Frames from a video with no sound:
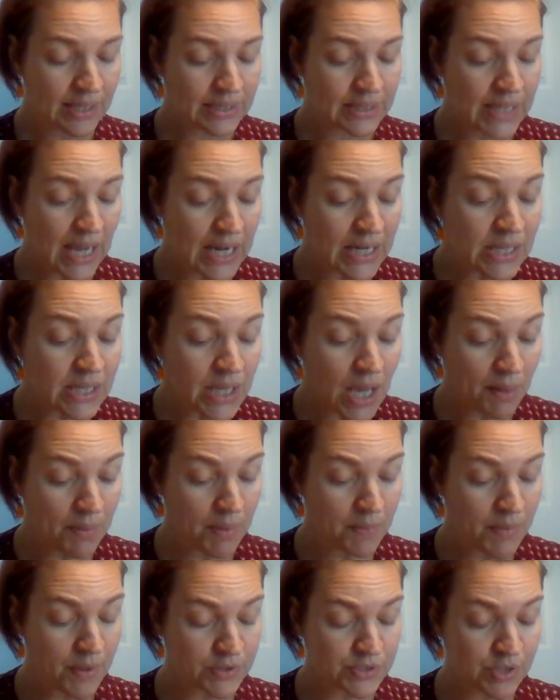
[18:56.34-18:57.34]
"Kenny
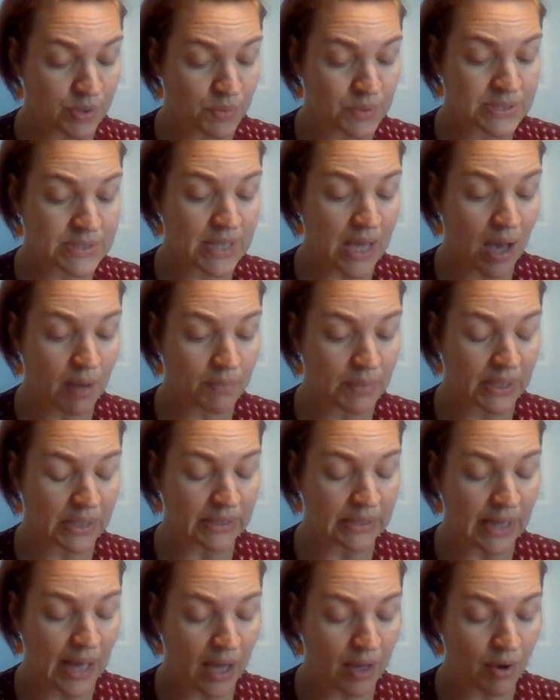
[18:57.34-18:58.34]
Yamamoto is
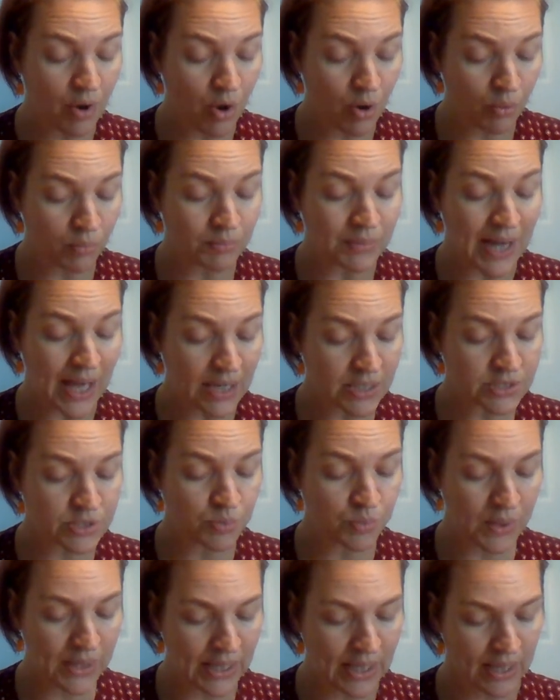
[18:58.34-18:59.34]
coming home next
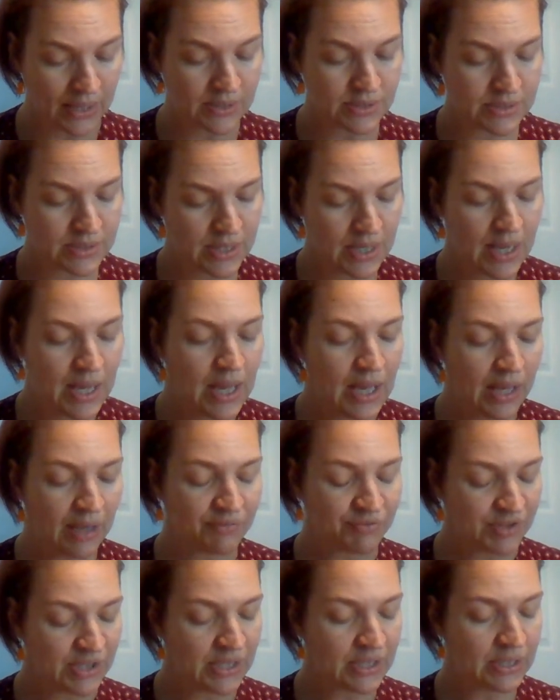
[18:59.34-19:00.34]
weekend.
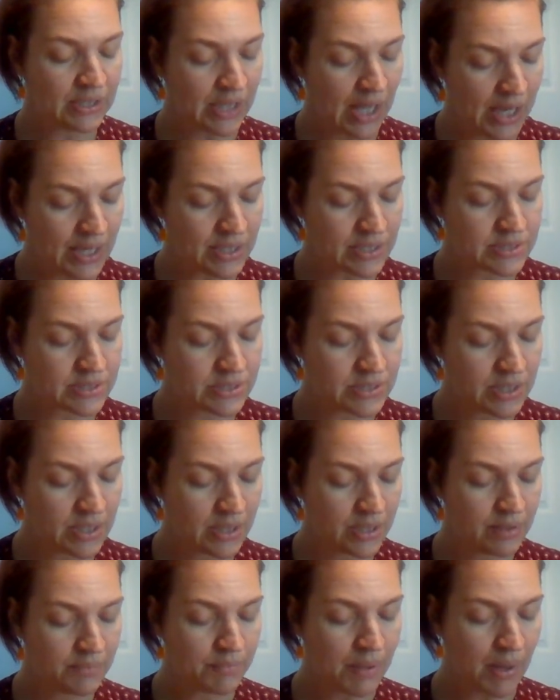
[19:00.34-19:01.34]
If he likes
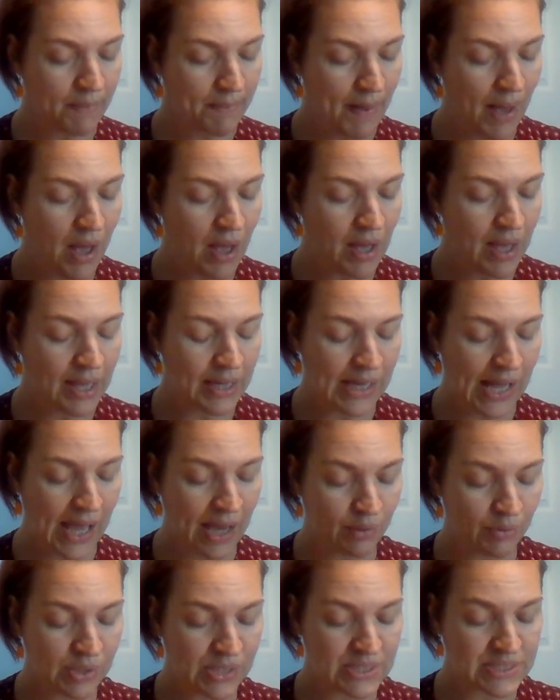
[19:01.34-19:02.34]
Papa and
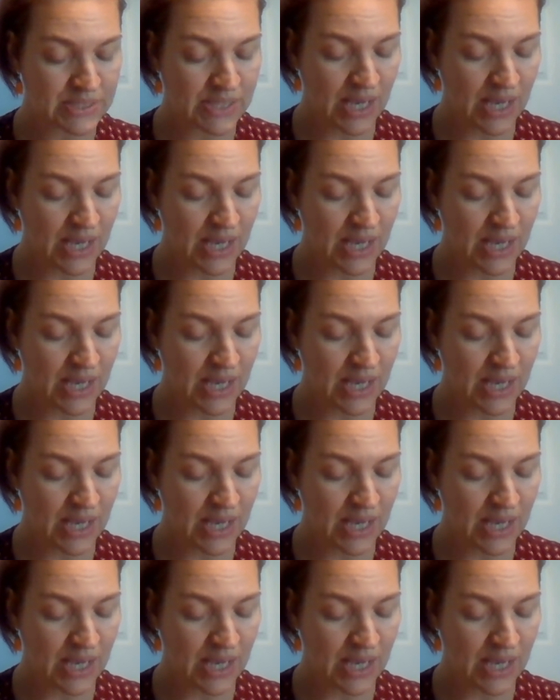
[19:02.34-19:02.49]
how he is